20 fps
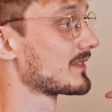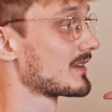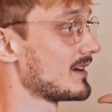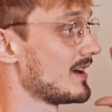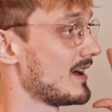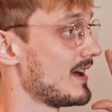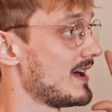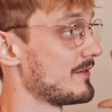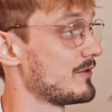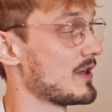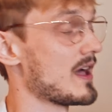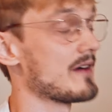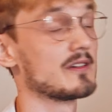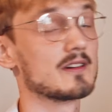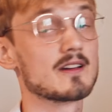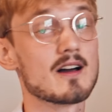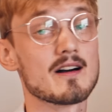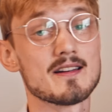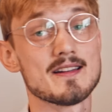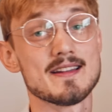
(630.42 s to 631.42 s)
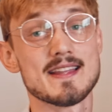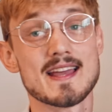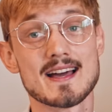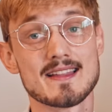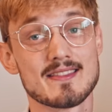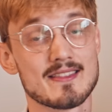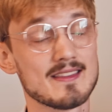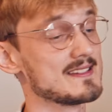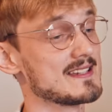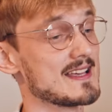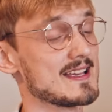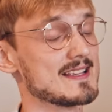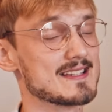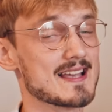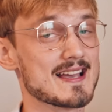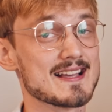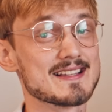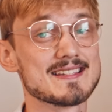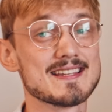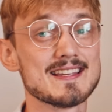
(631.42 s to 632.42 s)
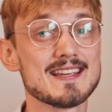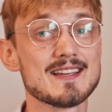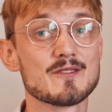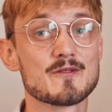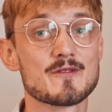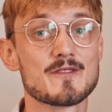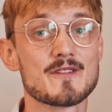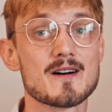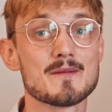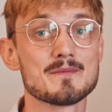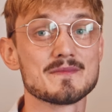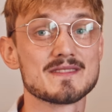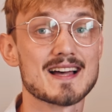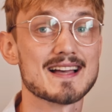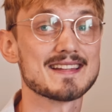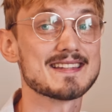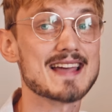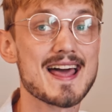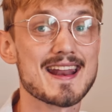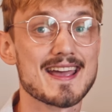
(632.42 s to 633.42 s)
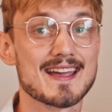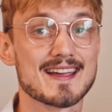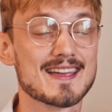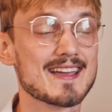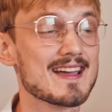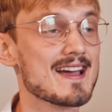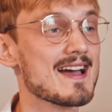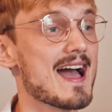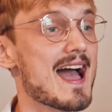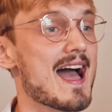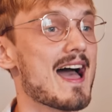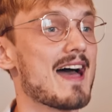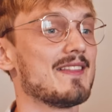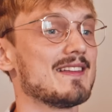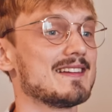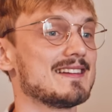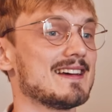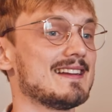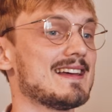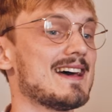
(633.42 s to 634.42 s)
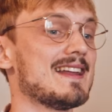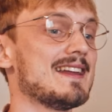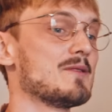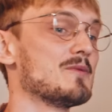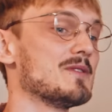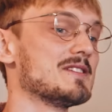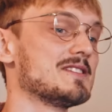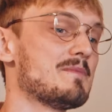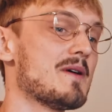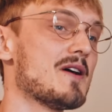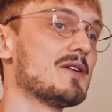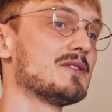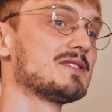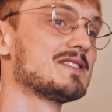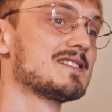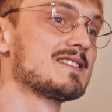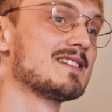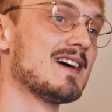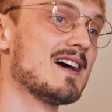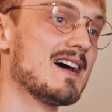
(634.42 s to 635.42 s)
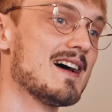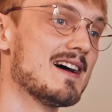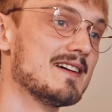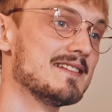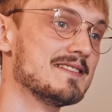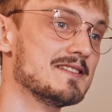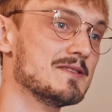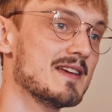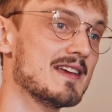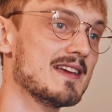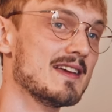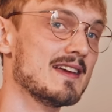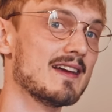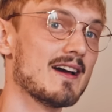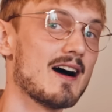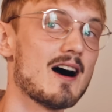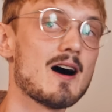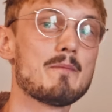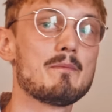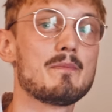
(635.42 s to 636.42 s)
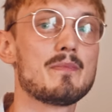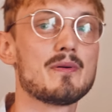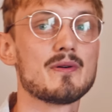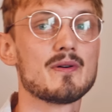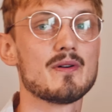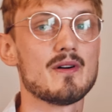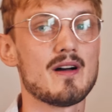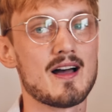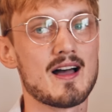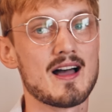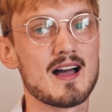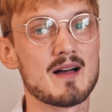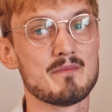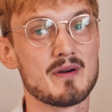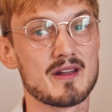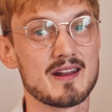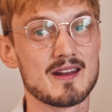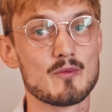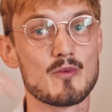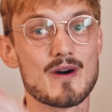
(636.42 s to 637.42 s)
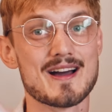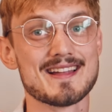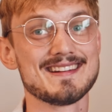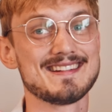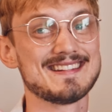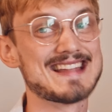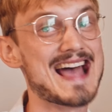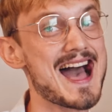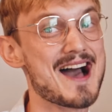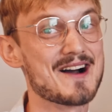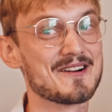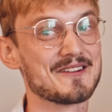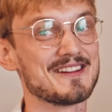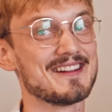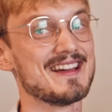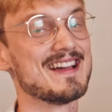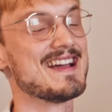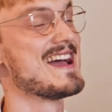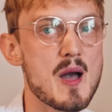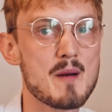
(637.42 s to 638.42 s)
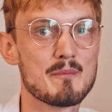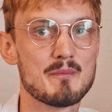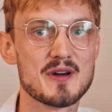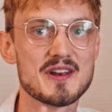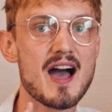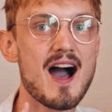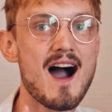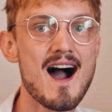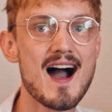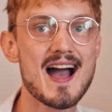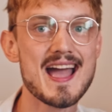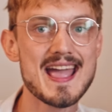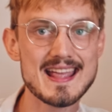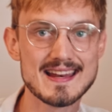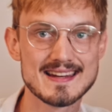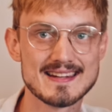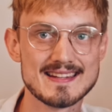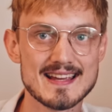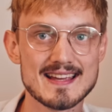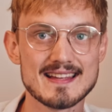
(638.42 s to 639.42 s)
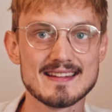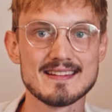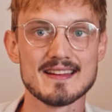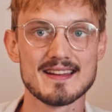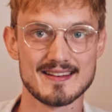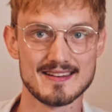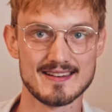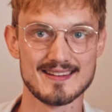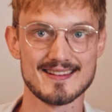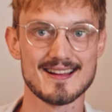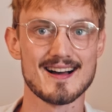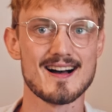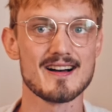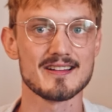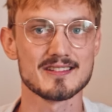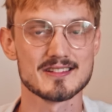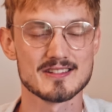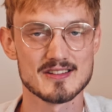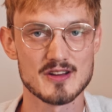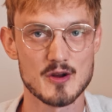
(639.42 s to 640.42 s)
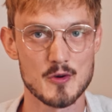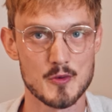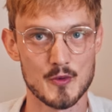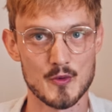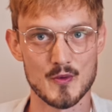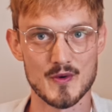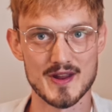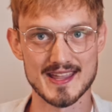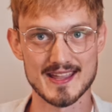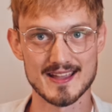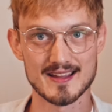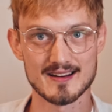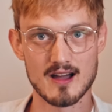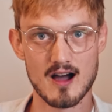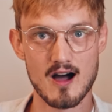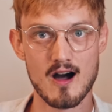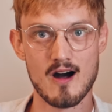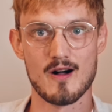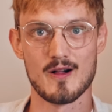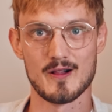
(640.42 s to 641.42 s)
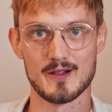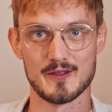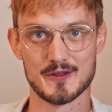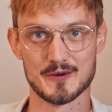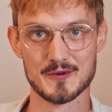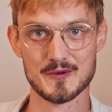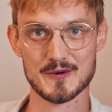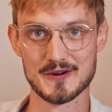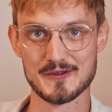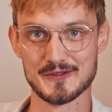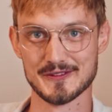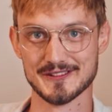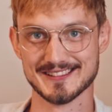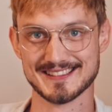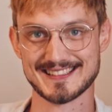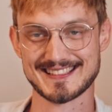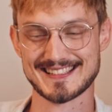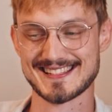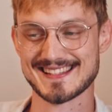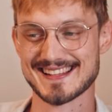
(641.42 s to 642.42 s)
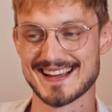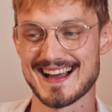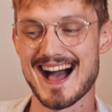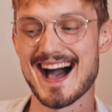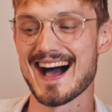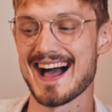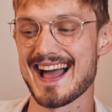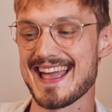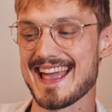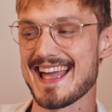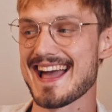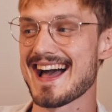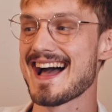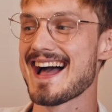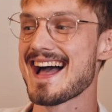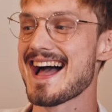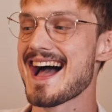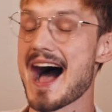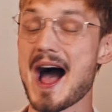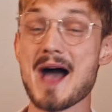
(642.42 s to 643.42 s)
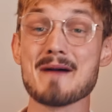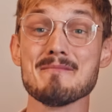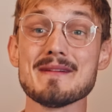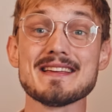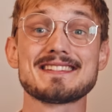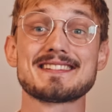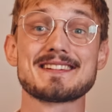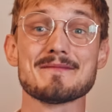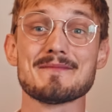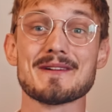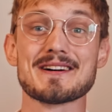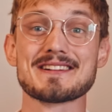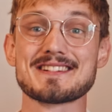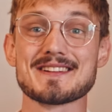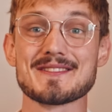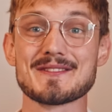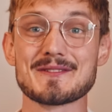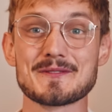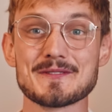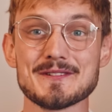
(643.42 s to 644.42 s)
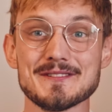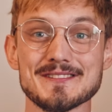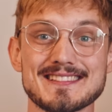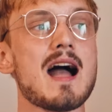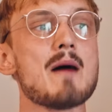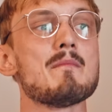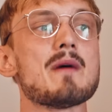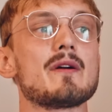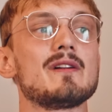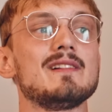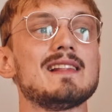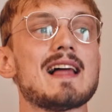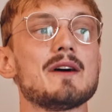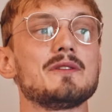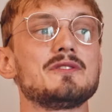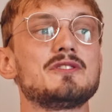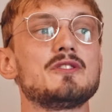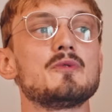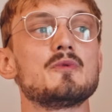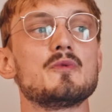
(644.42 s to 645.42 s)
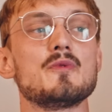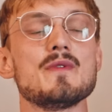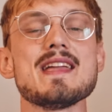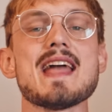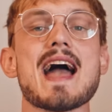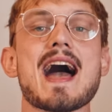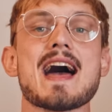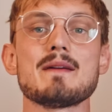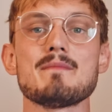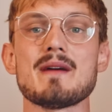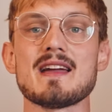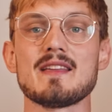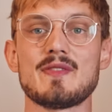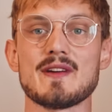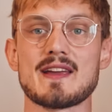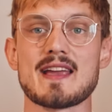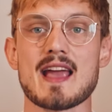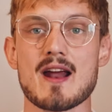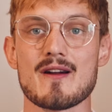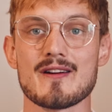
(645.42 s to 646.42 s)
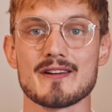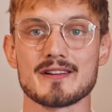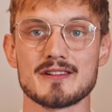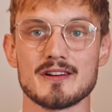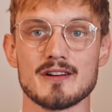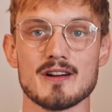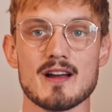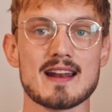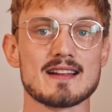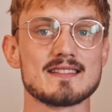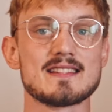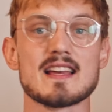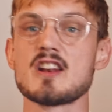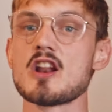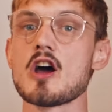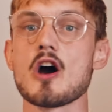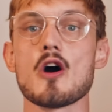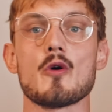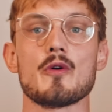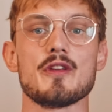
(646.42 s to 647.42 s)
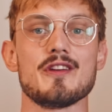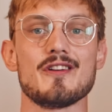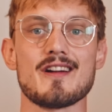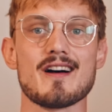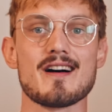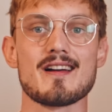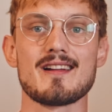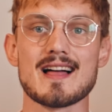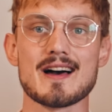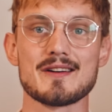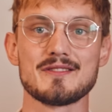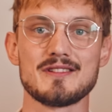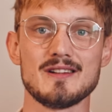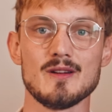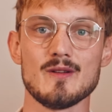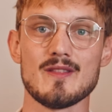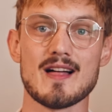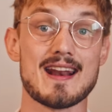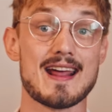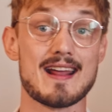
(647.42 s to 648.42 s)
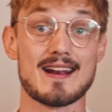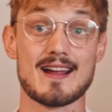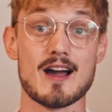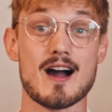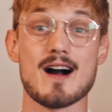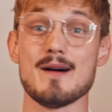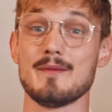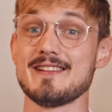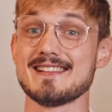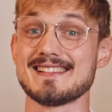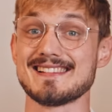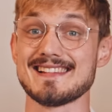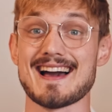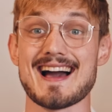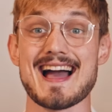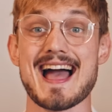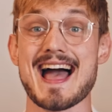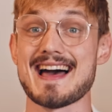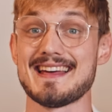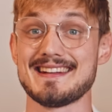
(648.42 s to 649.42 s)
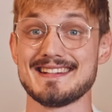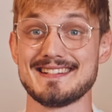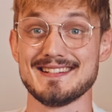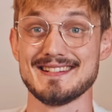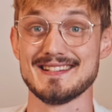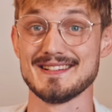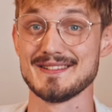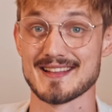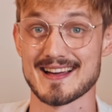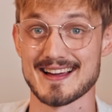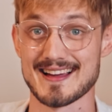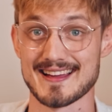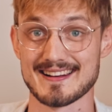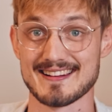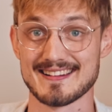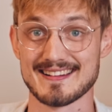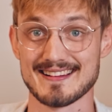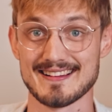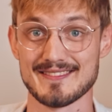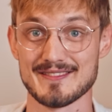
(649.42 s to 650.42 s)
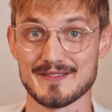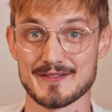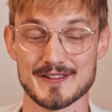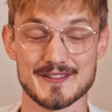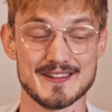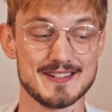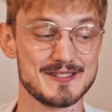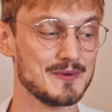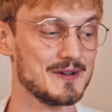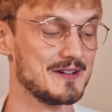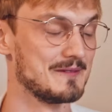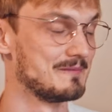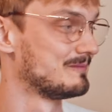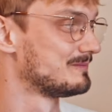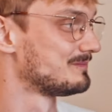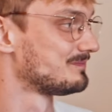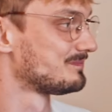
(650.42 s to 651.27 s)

if you haven't caught it yet, this is a scene from Titanic. And the Titanic was supposed to be up, but it went down. But I did not read all the rules. I missed a bunch of the rules. Am I allowed to reanimate the character? And it said, no, you're not allowed to do that. And I had to do that for this one.